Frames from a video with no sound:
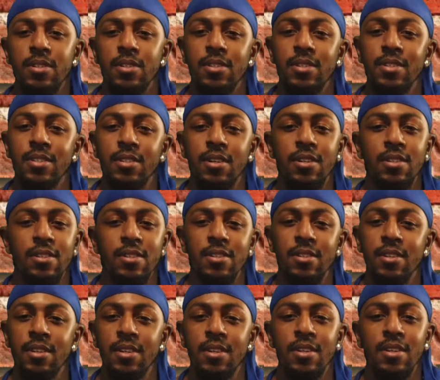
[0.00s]
It's only
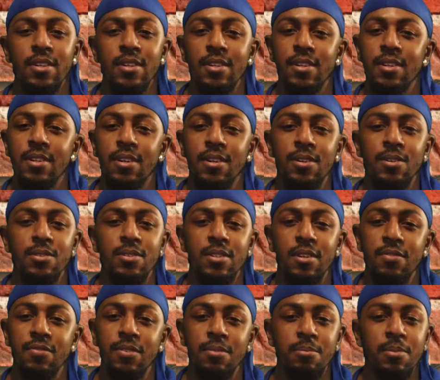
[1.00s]
on
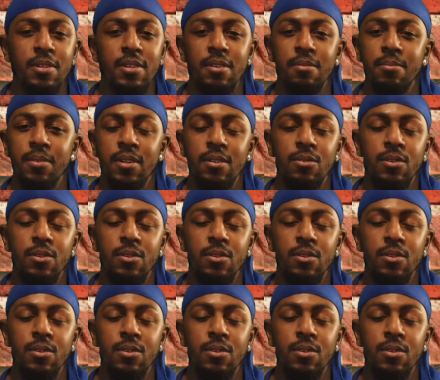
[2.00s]
up from here, man.